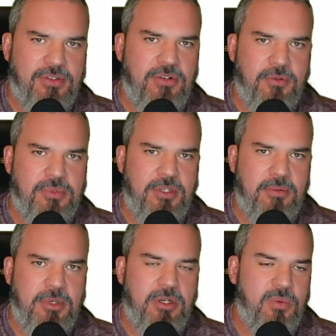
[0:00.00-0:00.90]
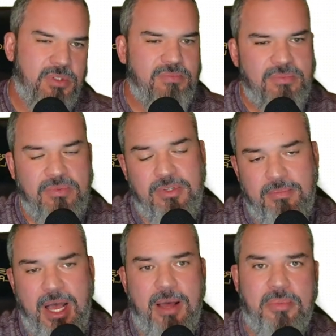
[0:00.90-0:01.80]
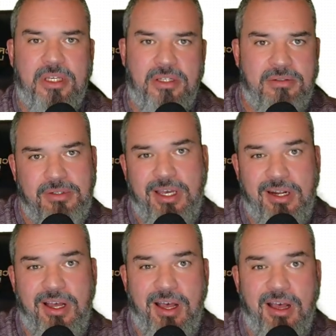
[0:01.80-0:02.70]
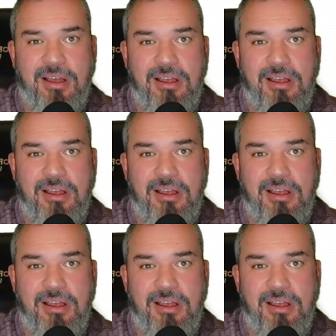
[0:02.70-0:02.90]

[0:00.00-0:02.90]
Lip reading: ohm centimeter was, in my opinion, kind of high.